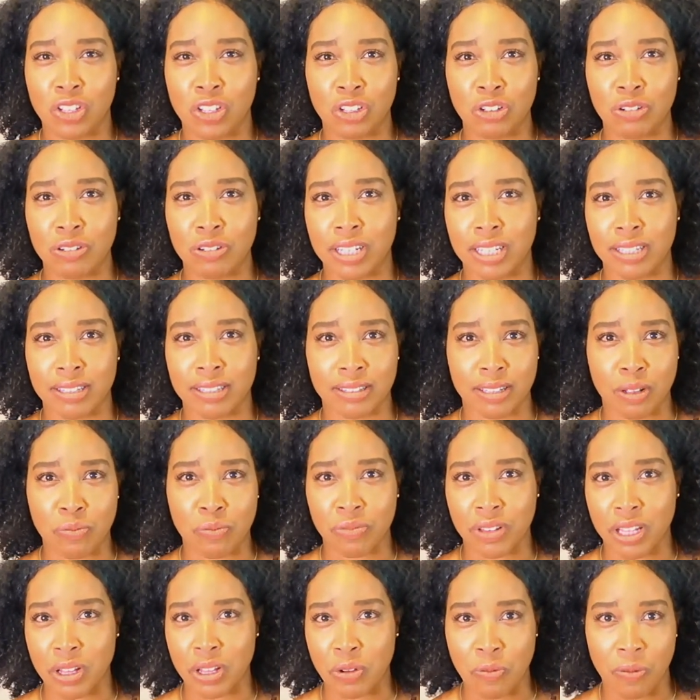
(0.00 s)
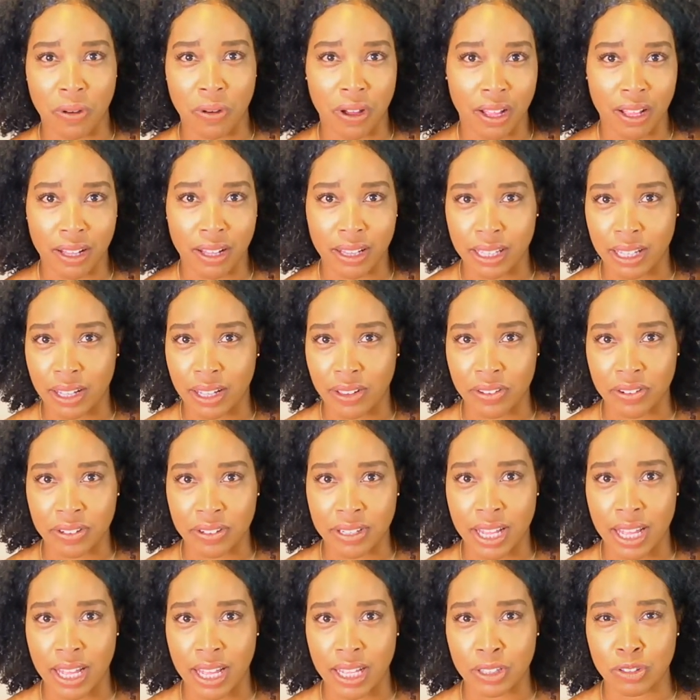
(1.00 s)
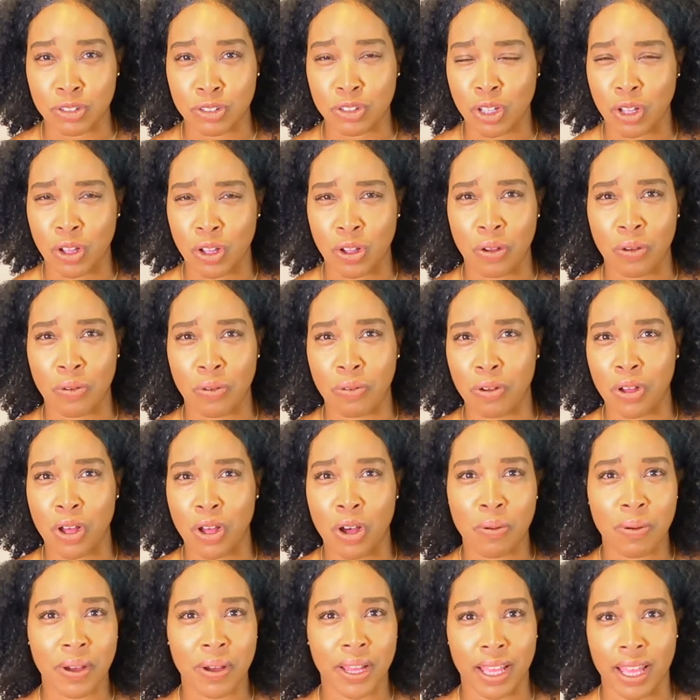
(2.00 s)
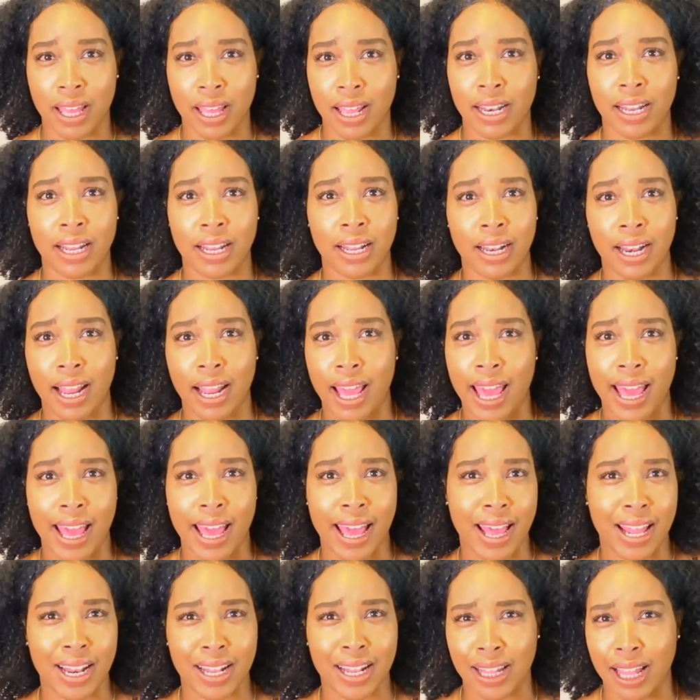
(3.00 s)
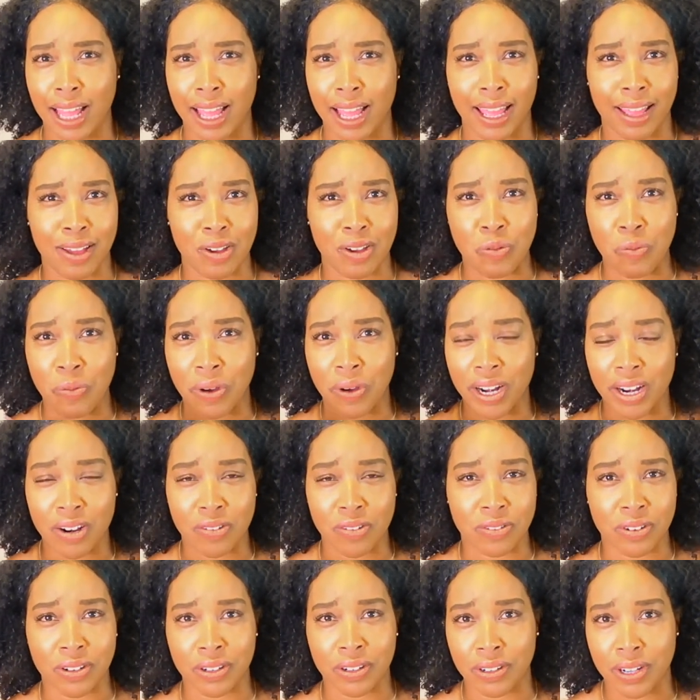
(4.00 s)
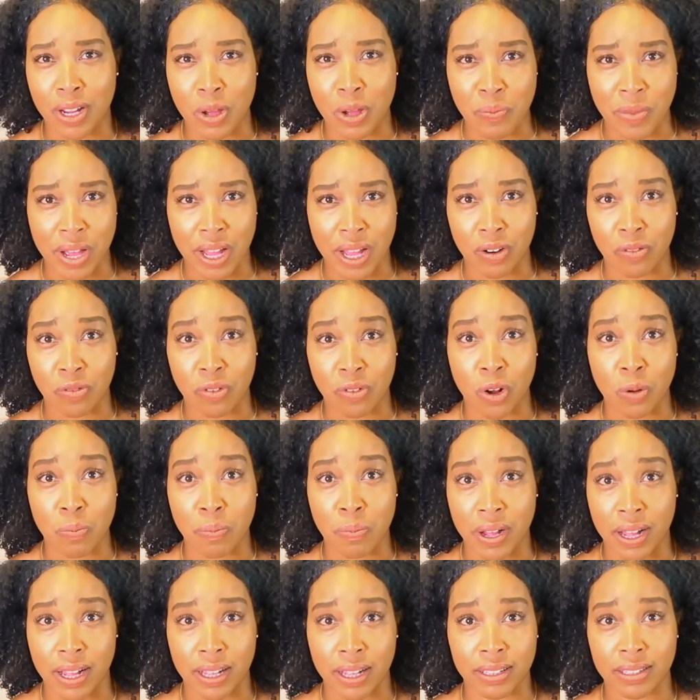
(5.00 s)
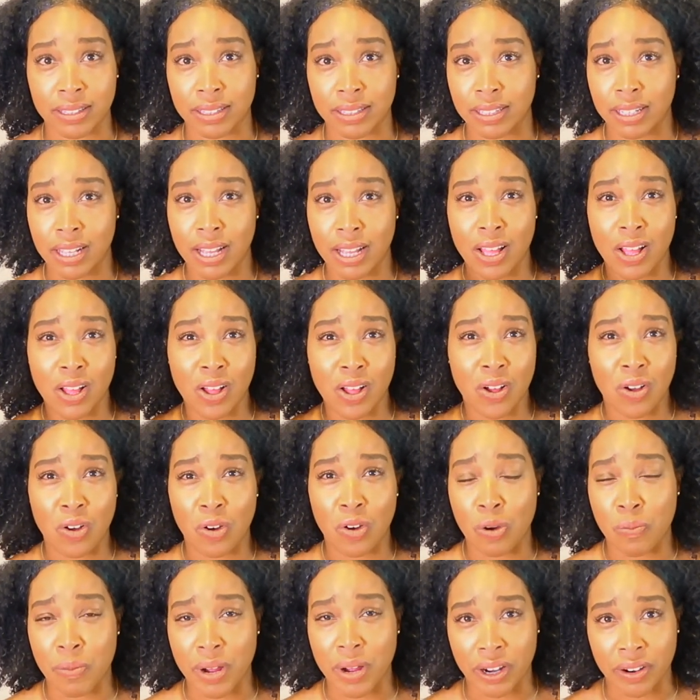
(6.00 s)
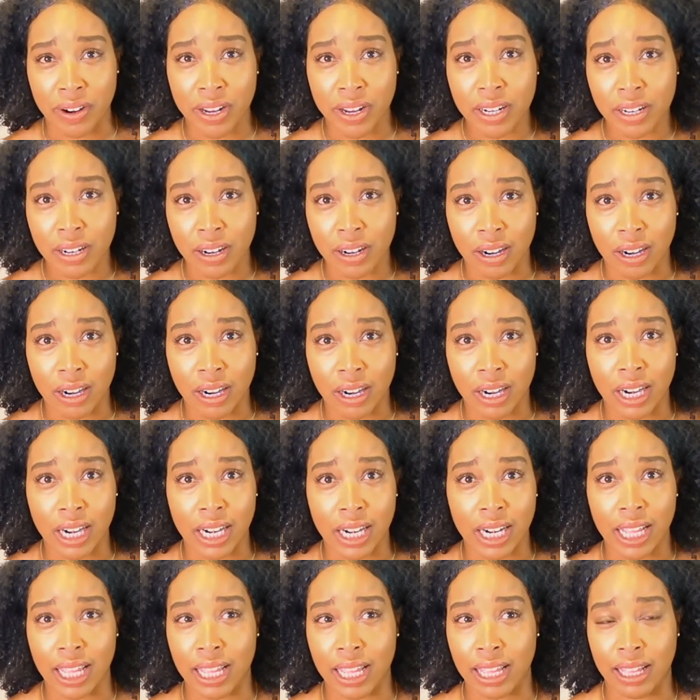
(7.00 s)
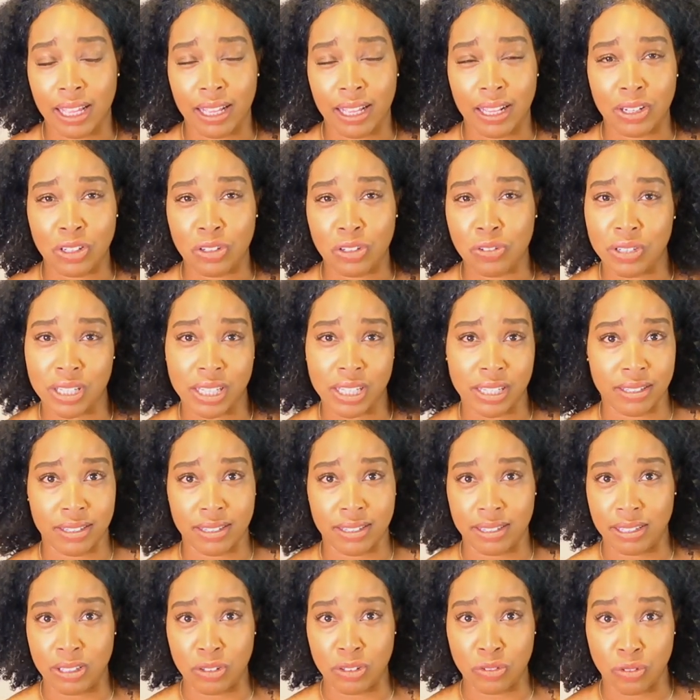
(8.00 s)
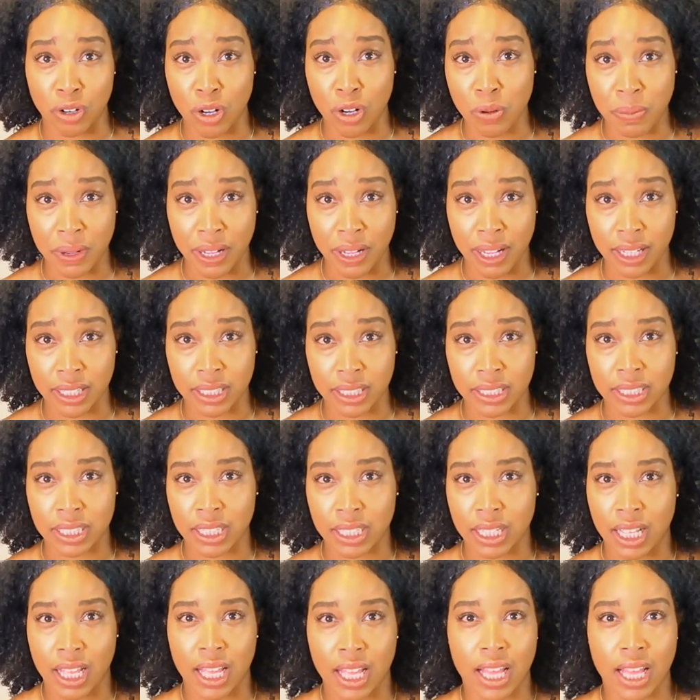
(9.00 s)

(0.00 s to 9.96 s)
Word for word: you did something well the other day. So go ahead and add like whatever amount of Robux on my credit card and you get these Robux.